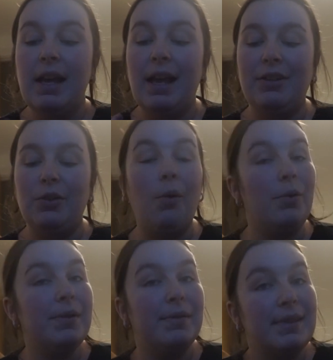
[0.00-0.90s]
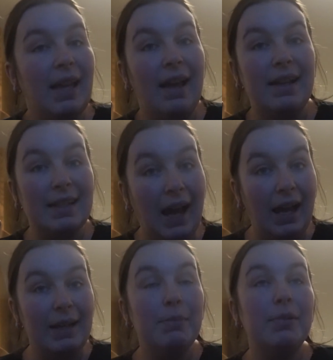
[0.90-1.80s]
And you can also set a
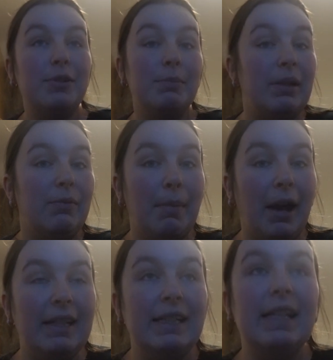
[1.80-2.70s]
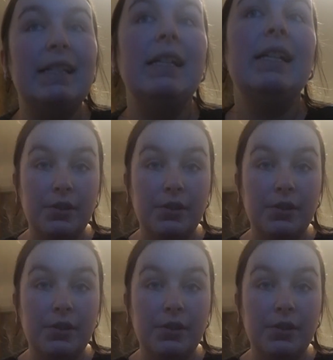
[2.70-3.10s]
time to be reminded.